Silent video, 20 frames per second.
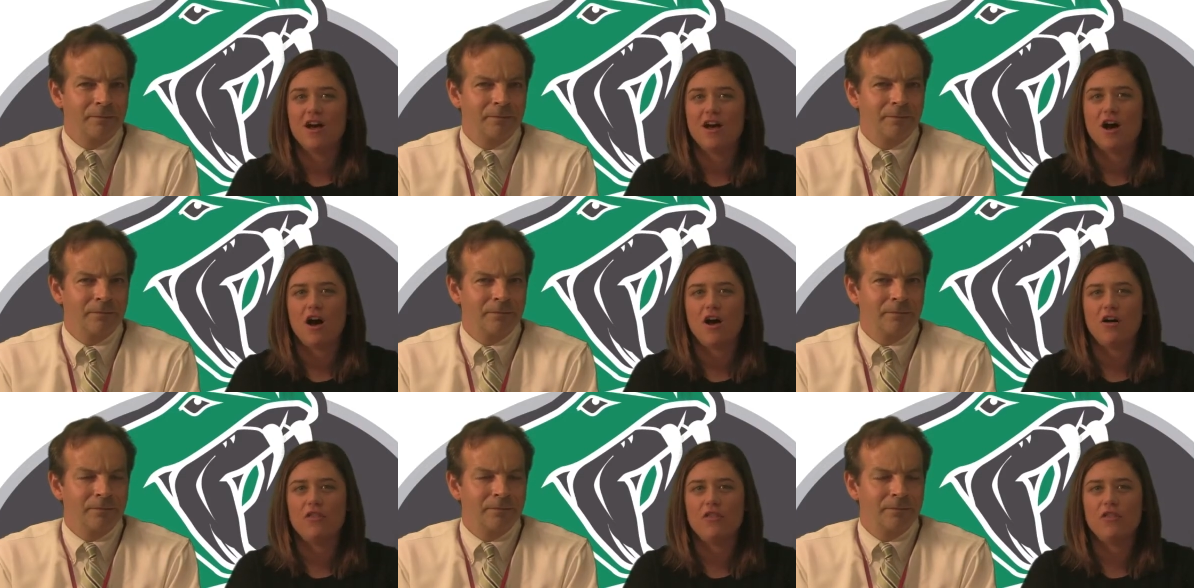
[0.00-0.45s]

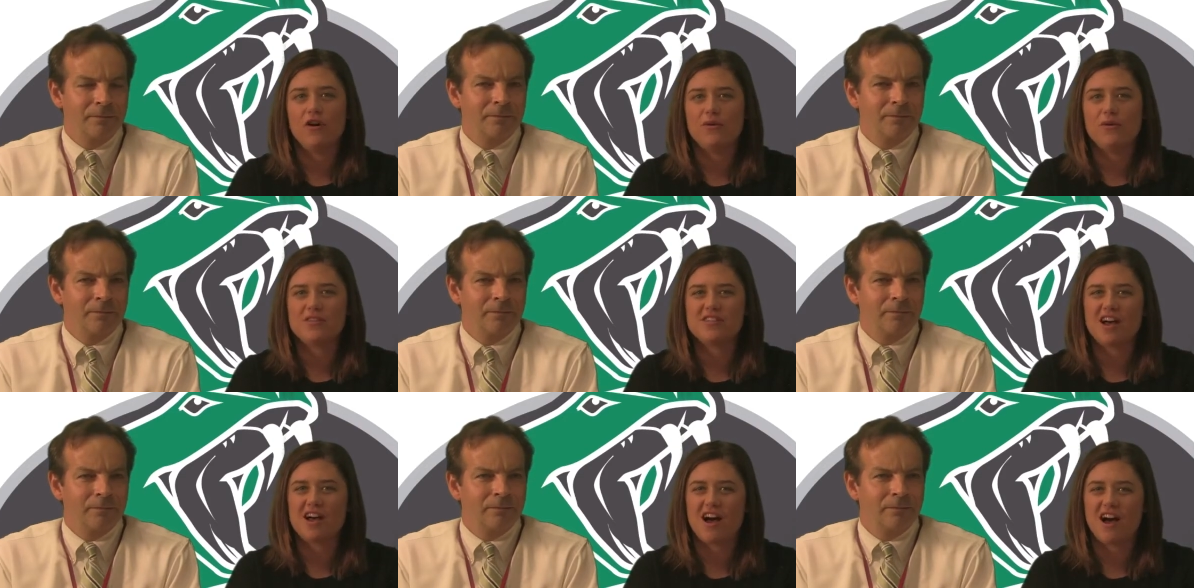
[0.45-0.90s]
Speaker 1: Although
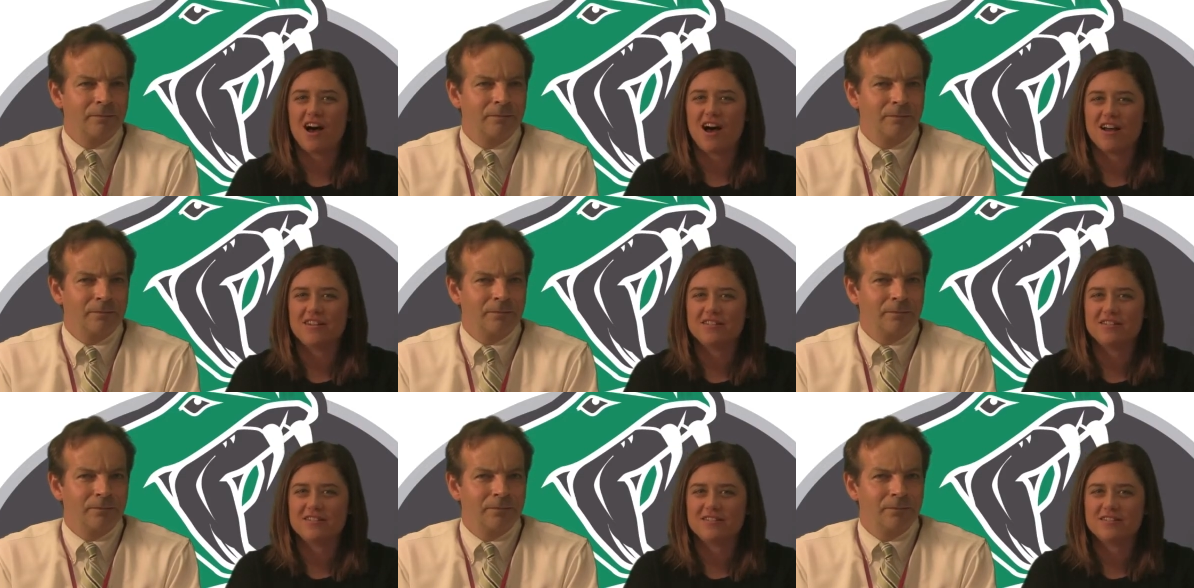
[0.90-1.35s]
it's
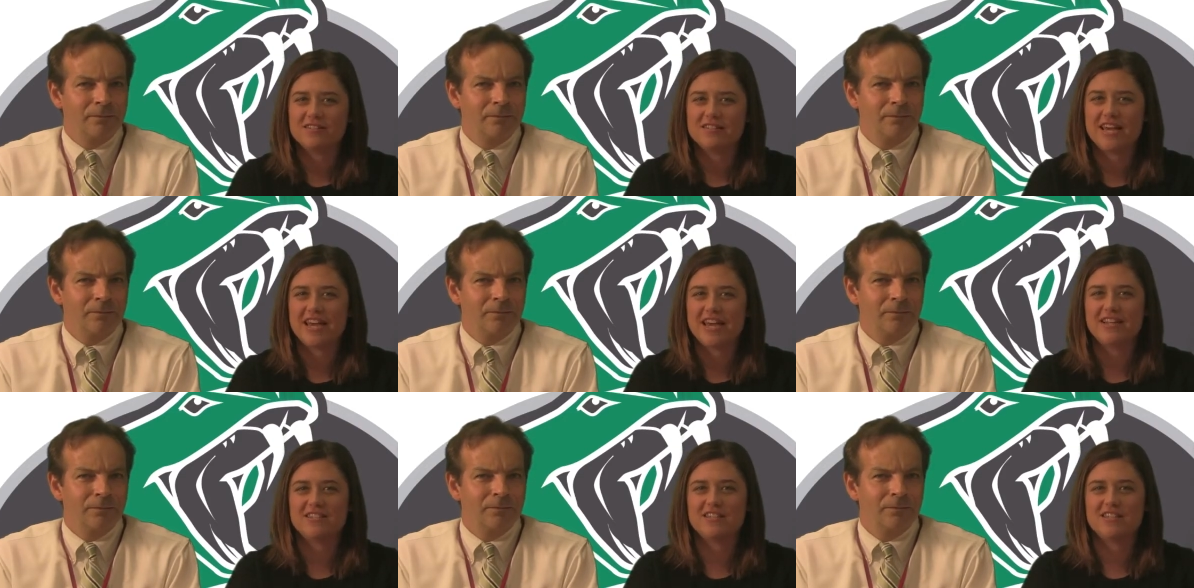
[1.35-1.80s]
hot,
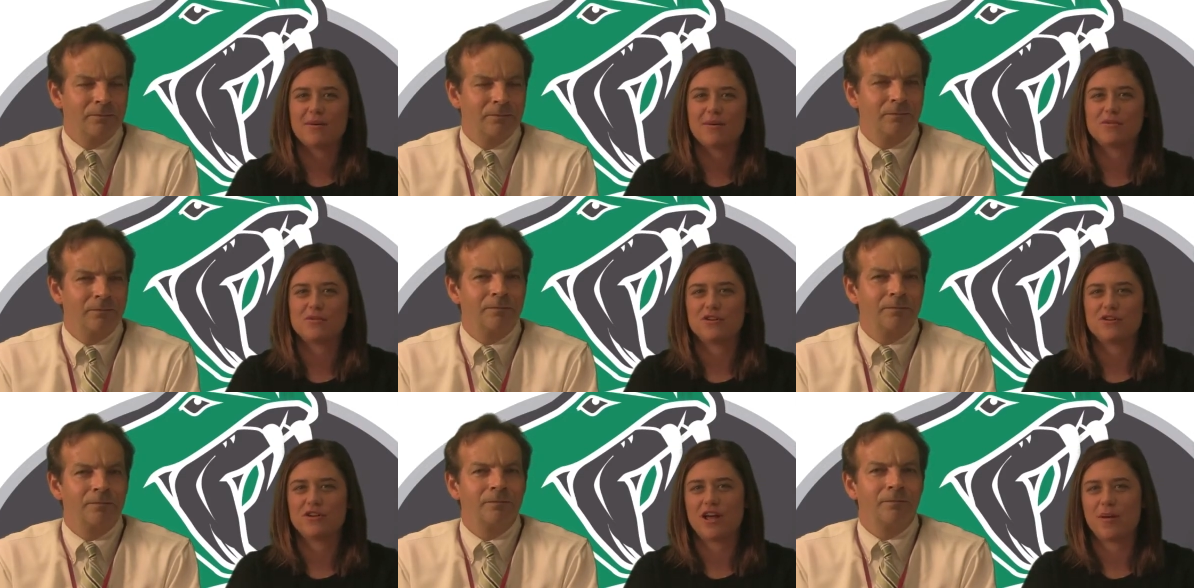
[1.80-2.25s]
tank
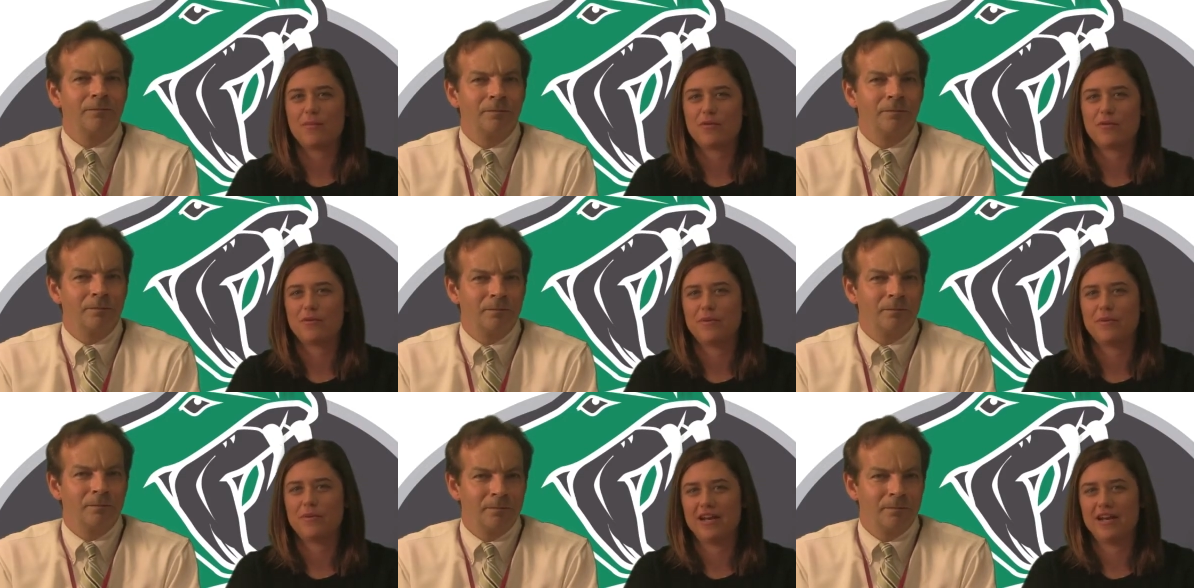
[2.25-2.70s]
tops are not
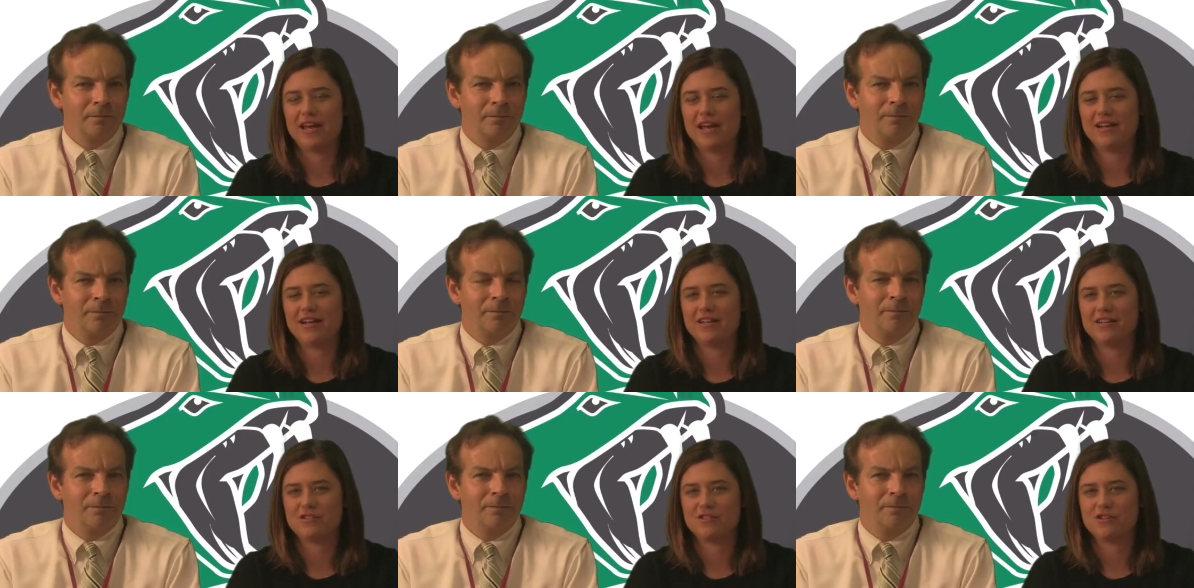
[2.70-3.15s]
permitted
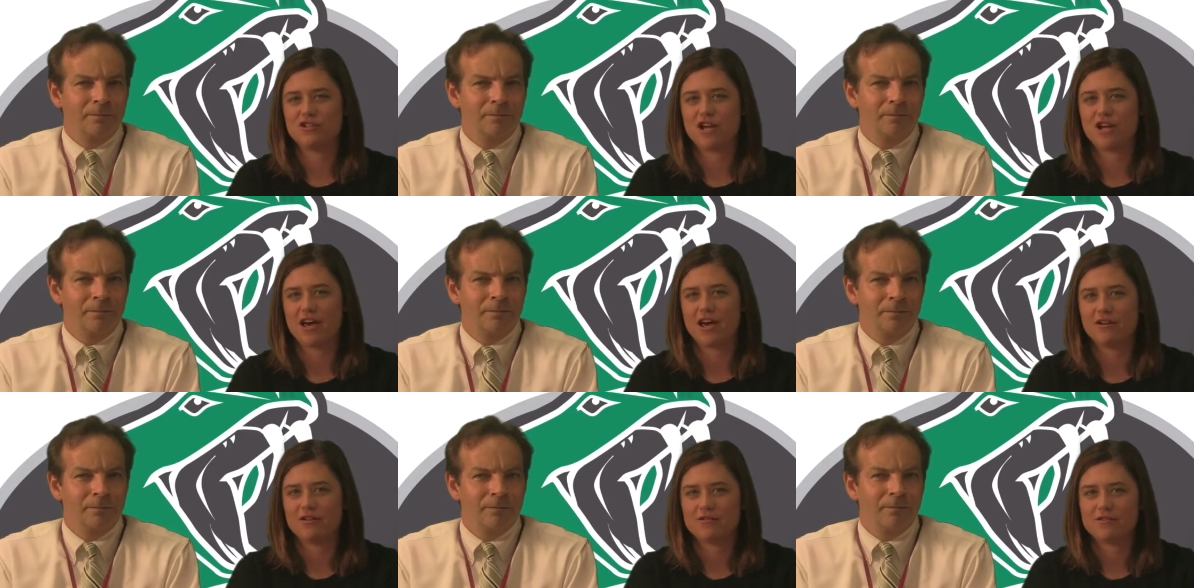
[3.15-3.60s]
at Desert
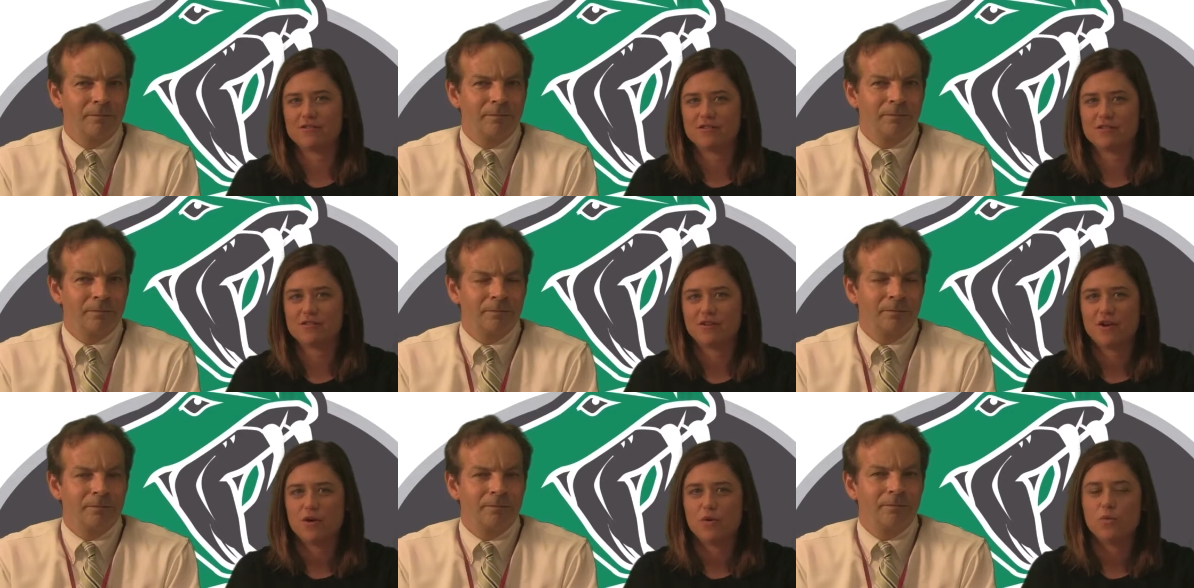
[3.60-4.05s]
Shadows.